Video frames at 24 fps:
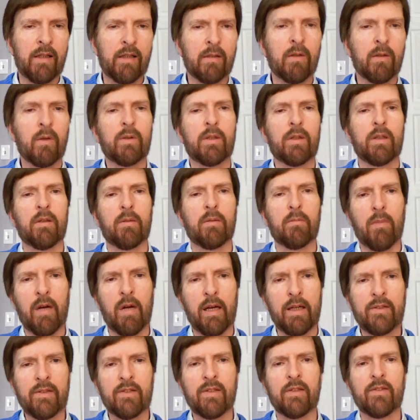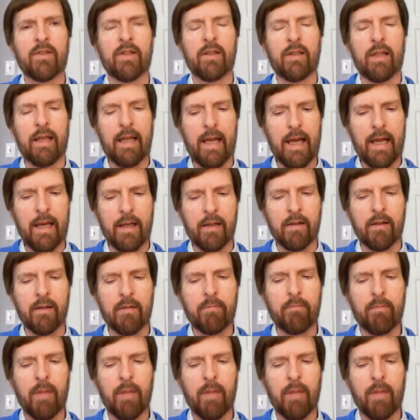and look at their mindsets at the end.